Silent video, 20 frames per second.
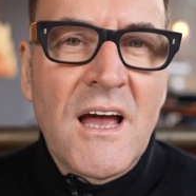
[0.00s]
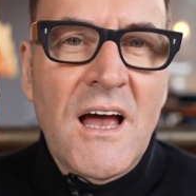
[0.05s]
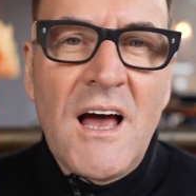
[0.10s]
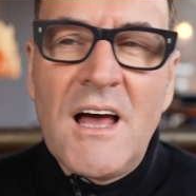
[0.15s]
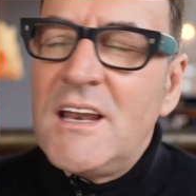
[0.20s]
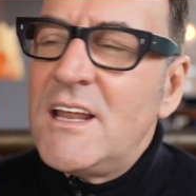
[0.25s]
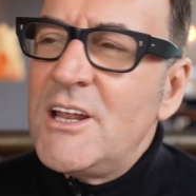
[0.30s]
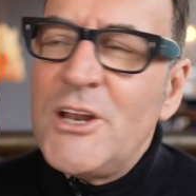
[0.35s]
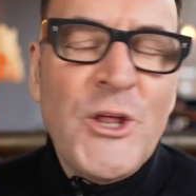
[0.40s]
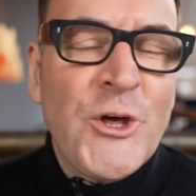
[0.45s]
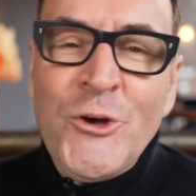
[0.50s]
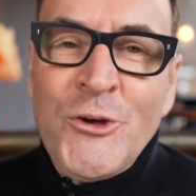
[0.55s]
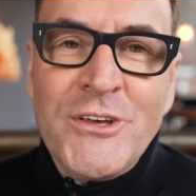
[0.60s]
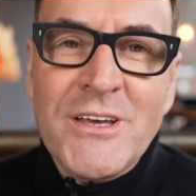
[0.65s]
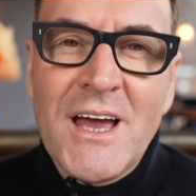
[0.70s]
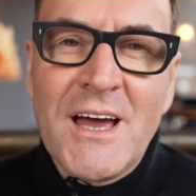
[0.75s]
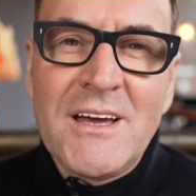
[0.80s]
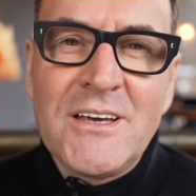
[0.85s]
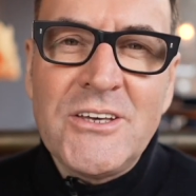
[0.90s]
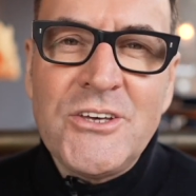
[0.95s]

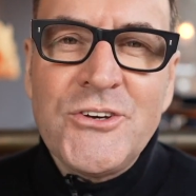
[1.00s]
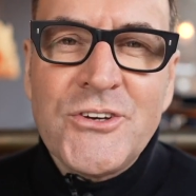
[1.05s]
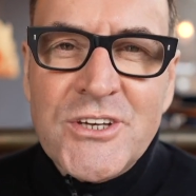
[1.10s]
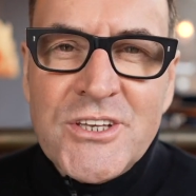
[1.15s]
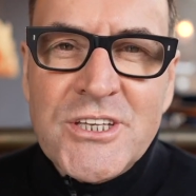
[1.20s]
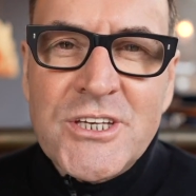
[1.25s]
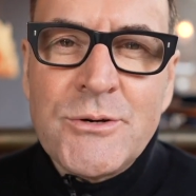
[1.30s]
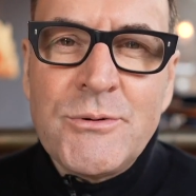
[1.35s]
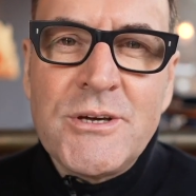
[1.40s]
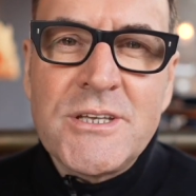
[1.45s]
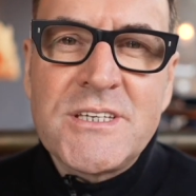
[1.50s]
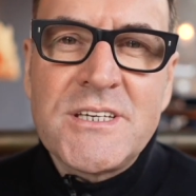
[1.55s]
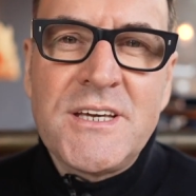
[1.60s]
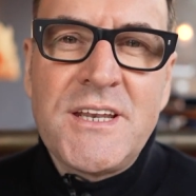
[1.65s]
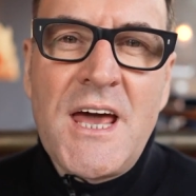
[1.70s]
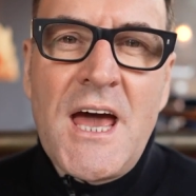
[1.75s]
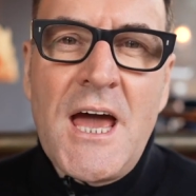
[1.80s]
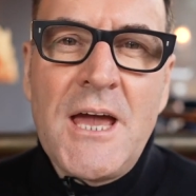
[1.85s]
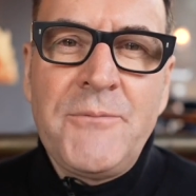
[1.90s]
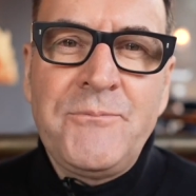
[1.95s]
Hallelujah. You can do it
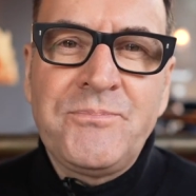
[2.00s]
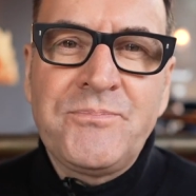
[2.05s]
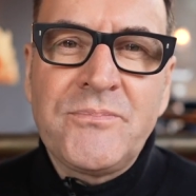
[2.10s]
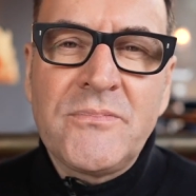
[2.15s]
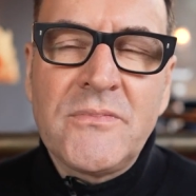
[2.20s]
today.